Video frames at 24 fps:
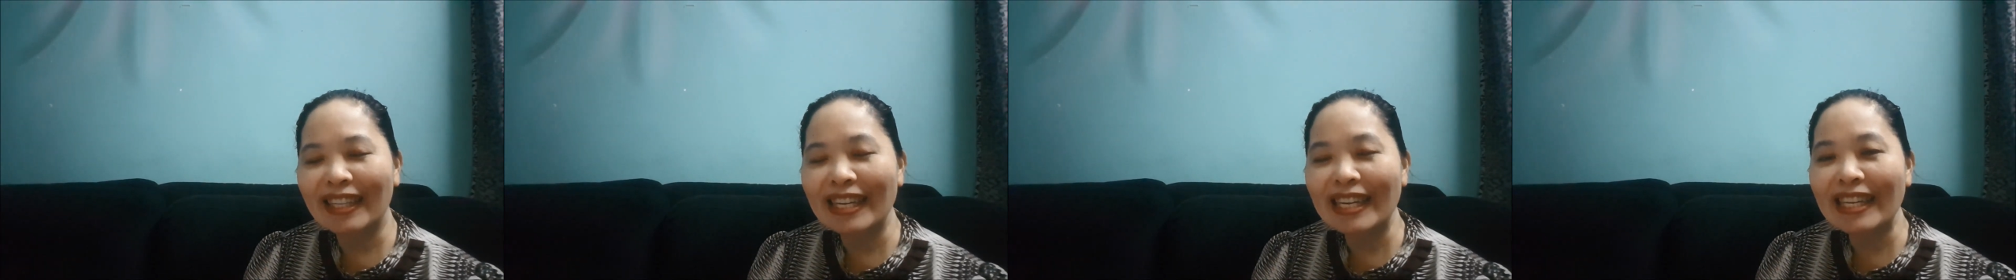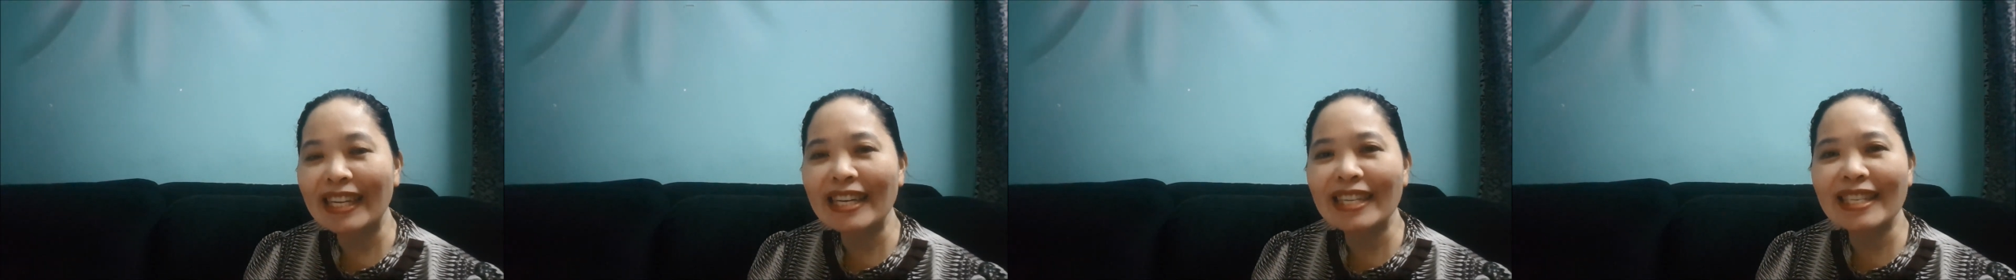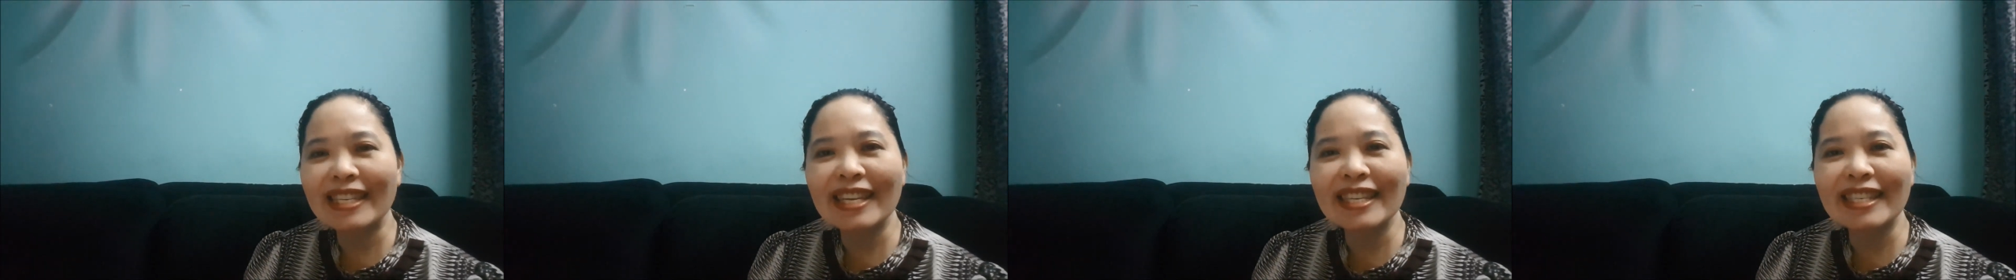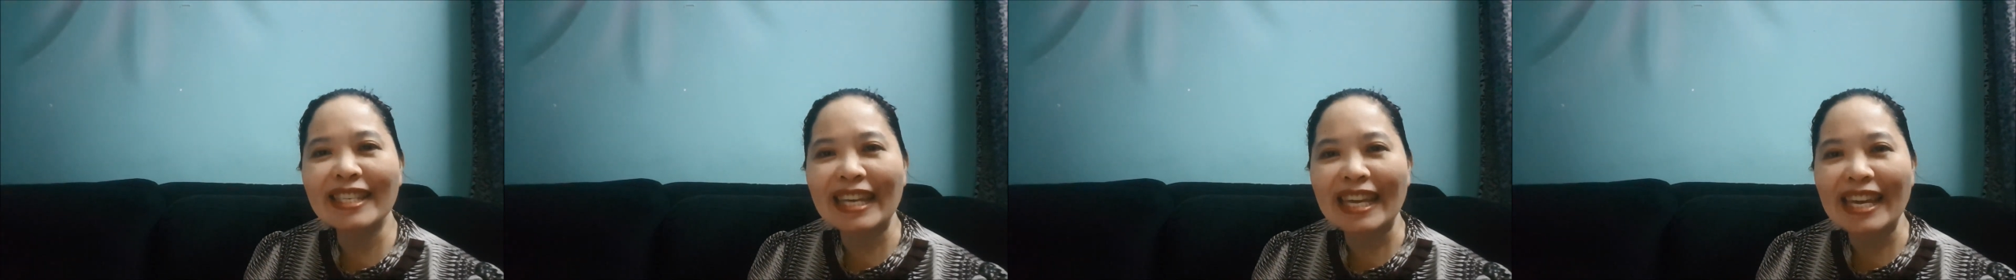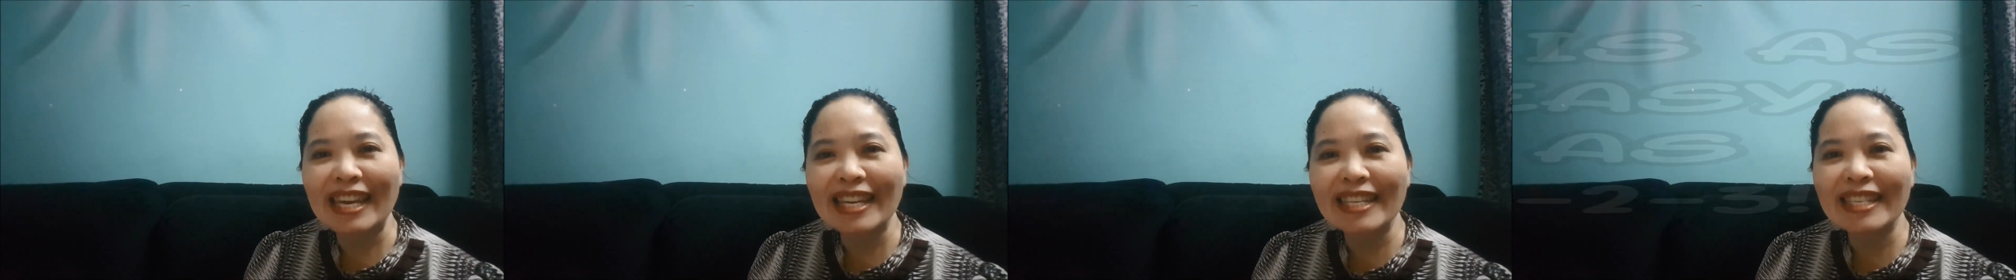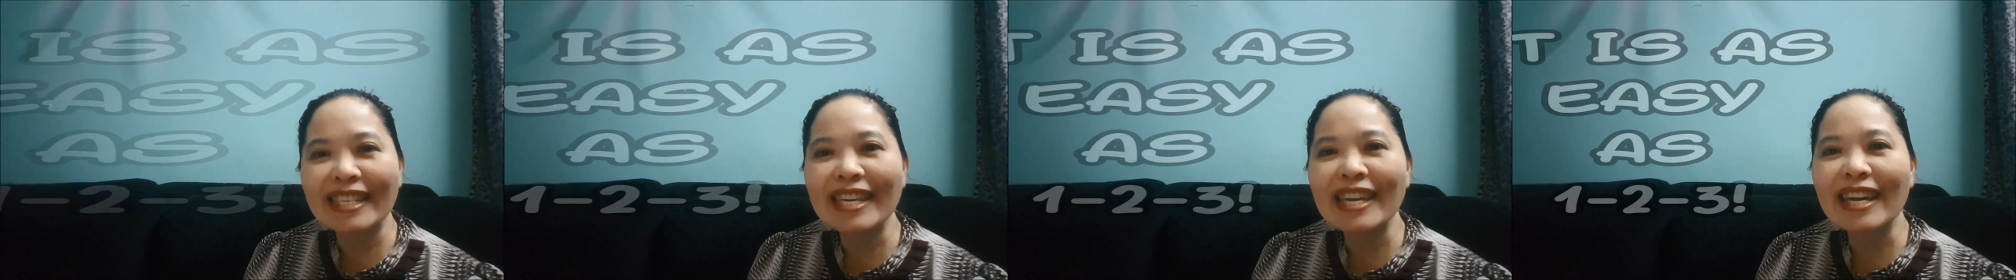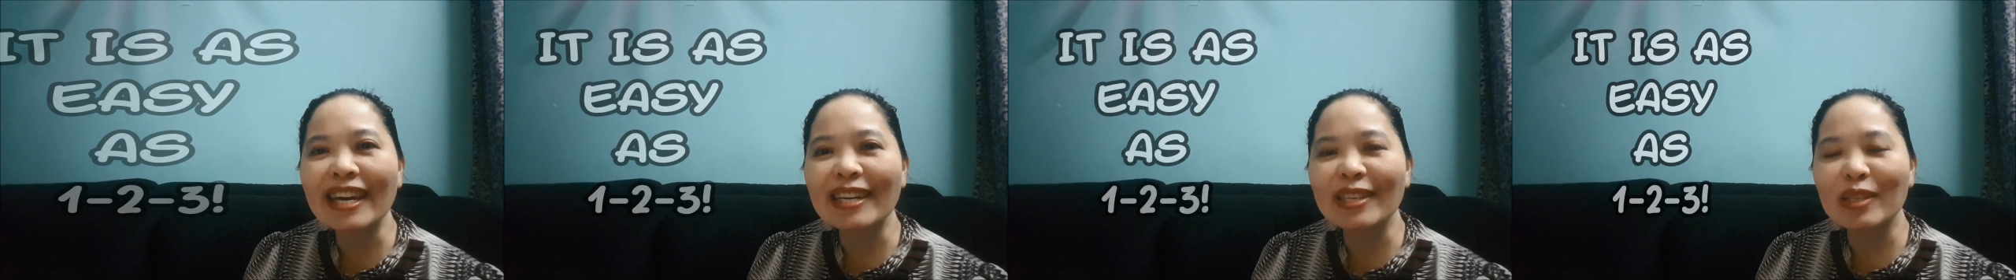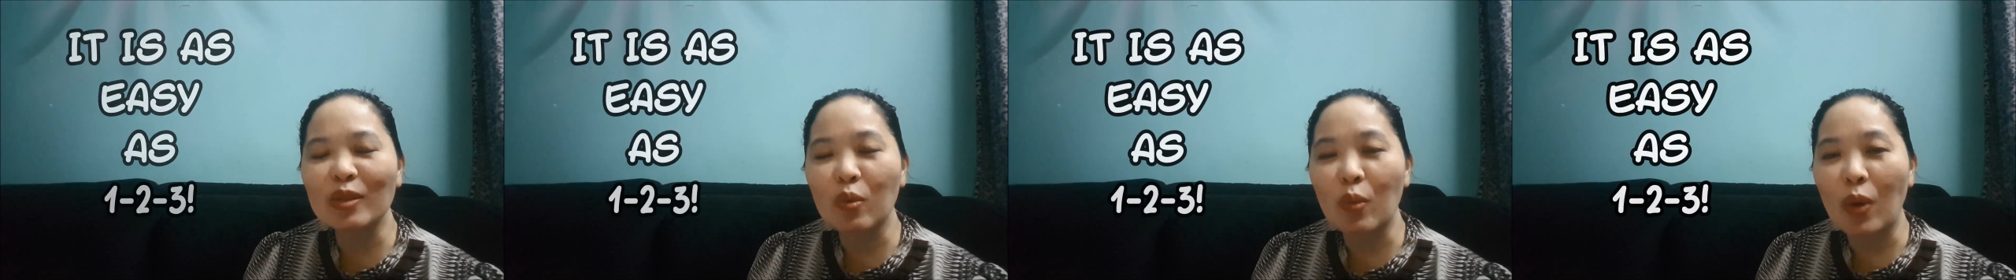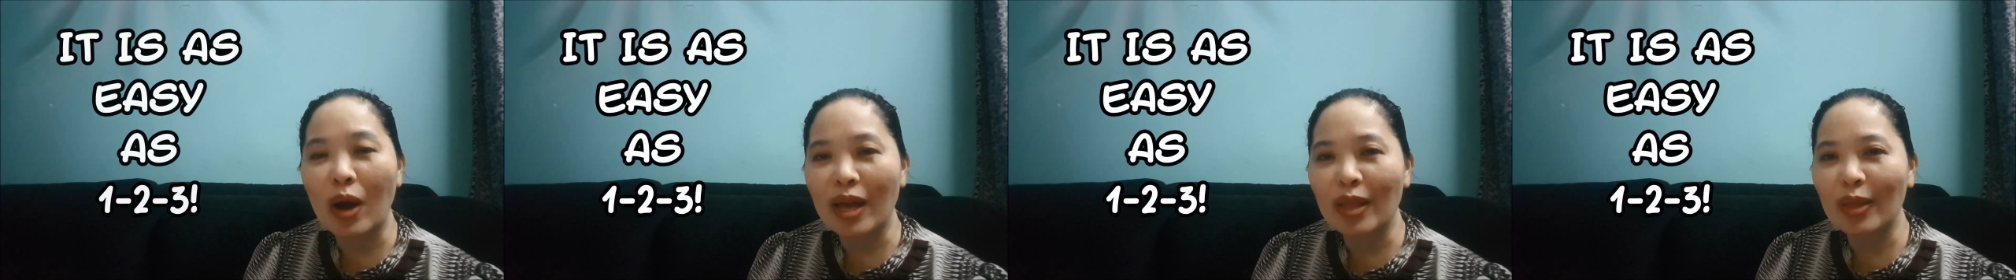It is as easy as
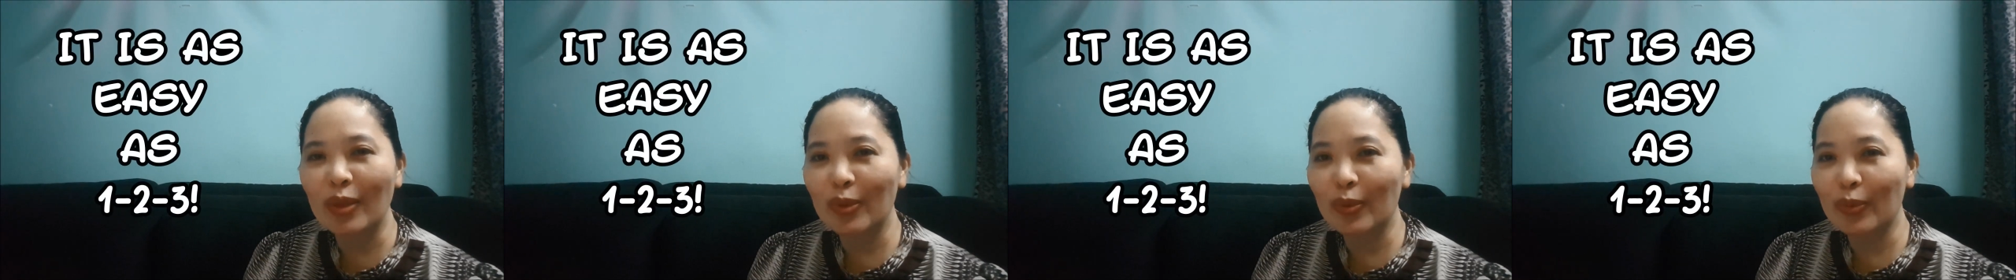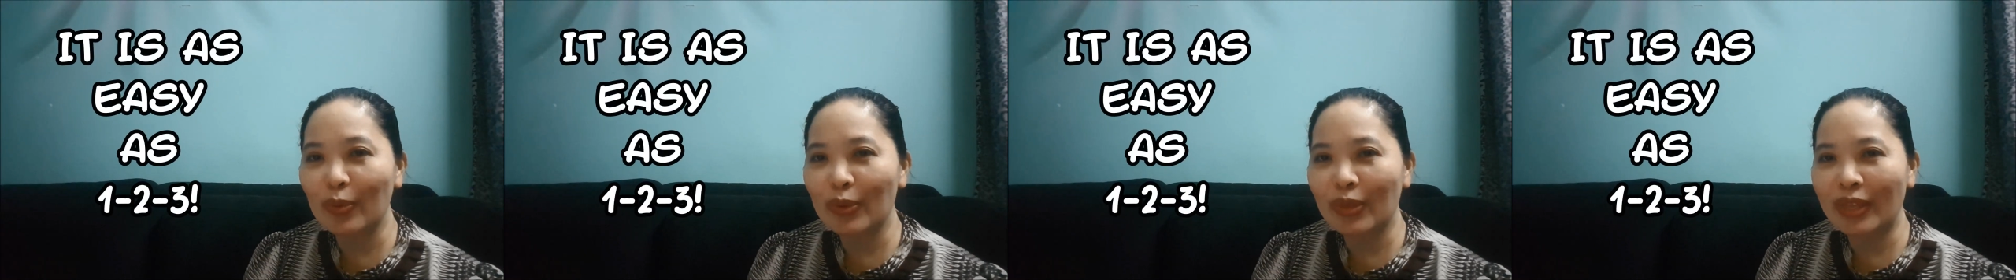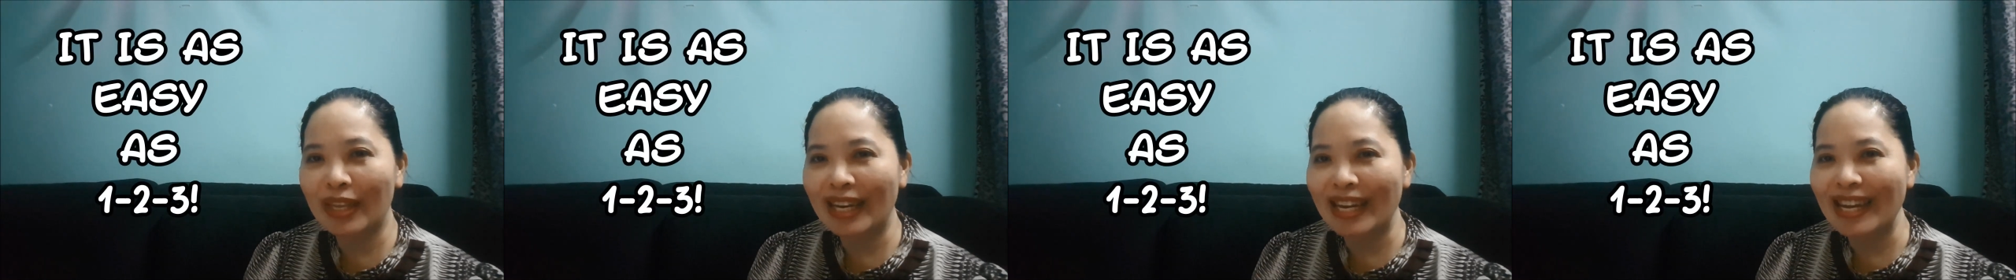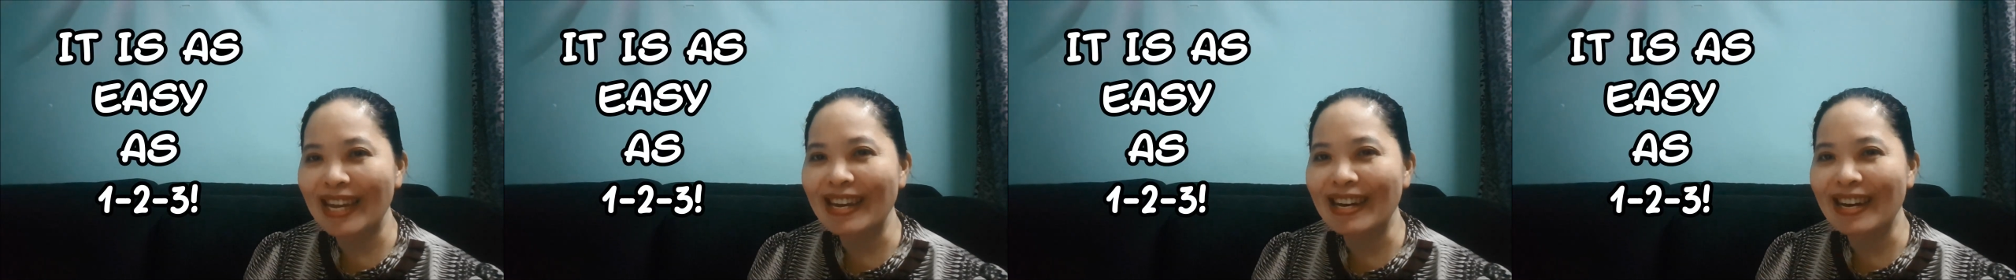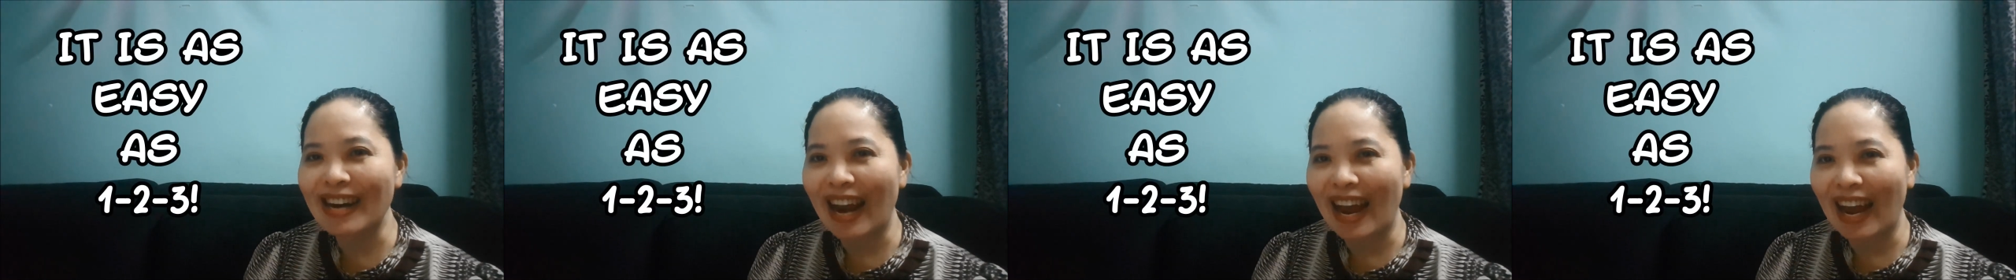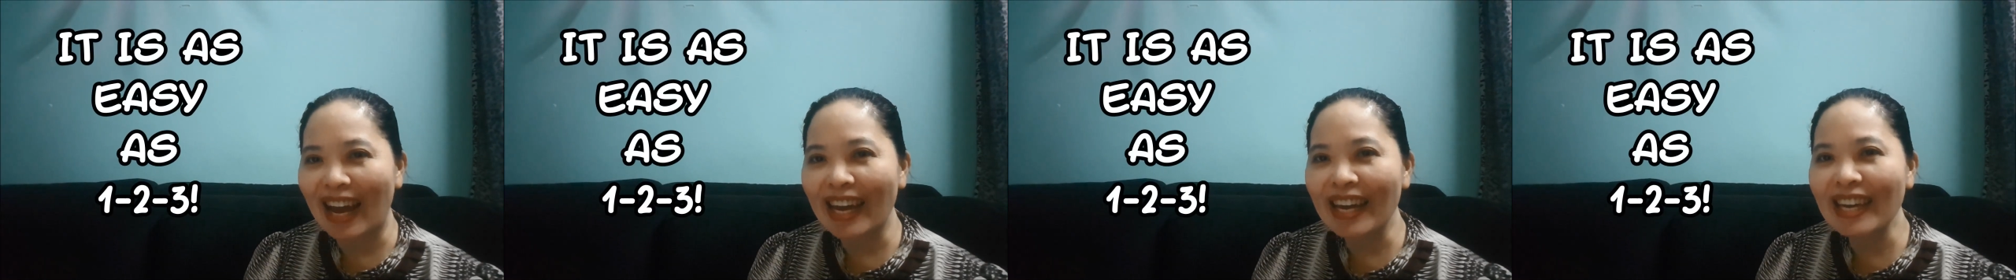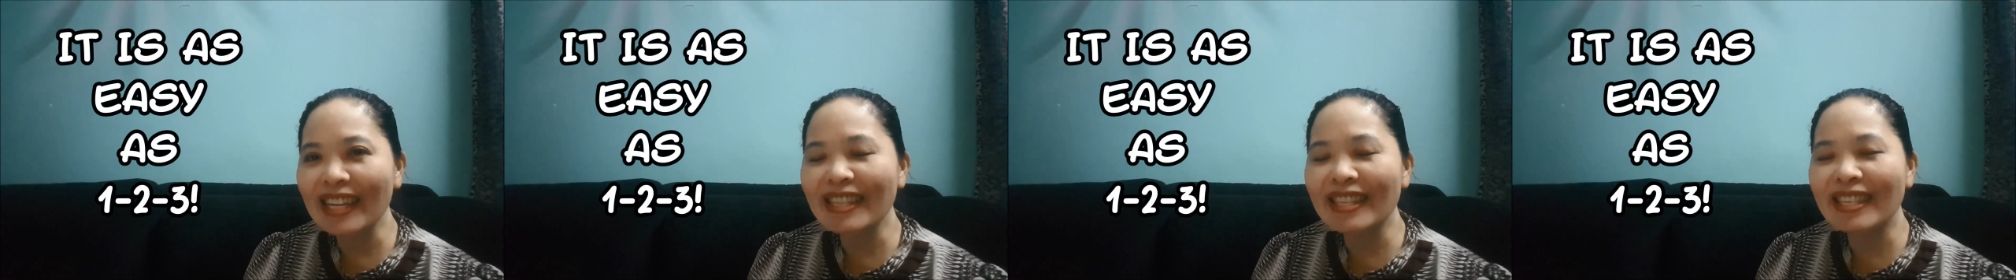1, 2, 3, right?